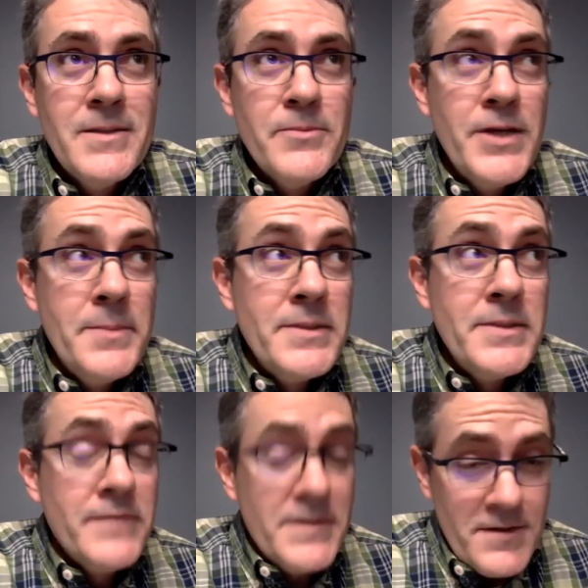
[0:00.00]

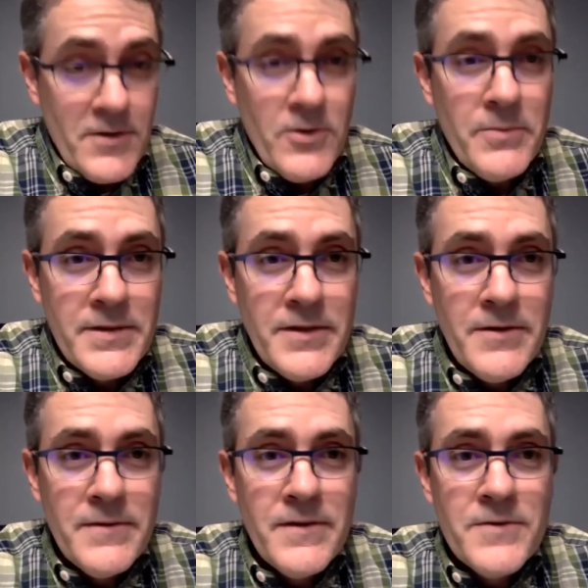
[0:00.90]
prohibitively so, but
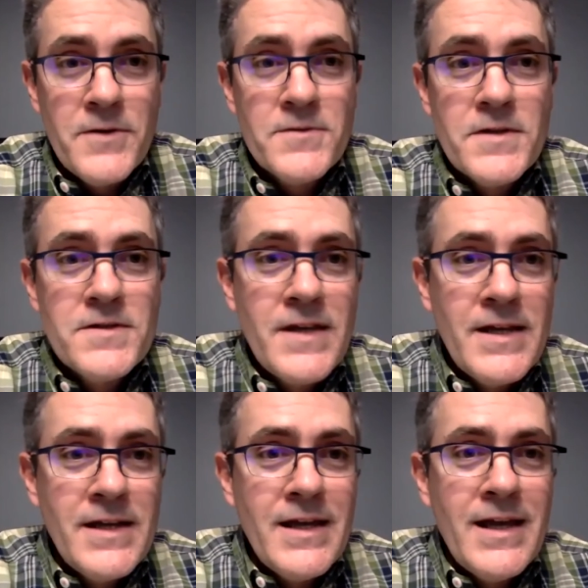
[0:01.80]
there there's no such thing